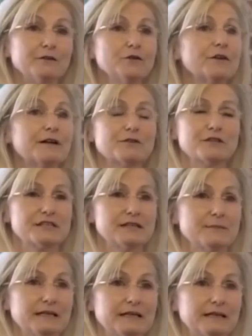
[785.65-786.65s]
You'll never see
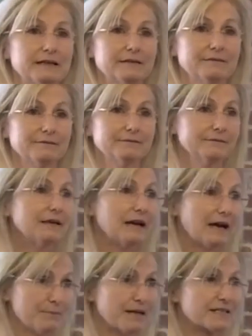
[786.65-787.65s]
them again.
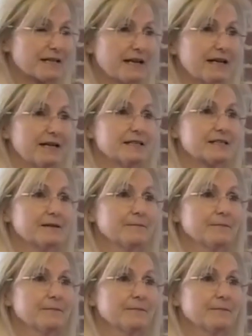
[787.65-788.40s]
Best case.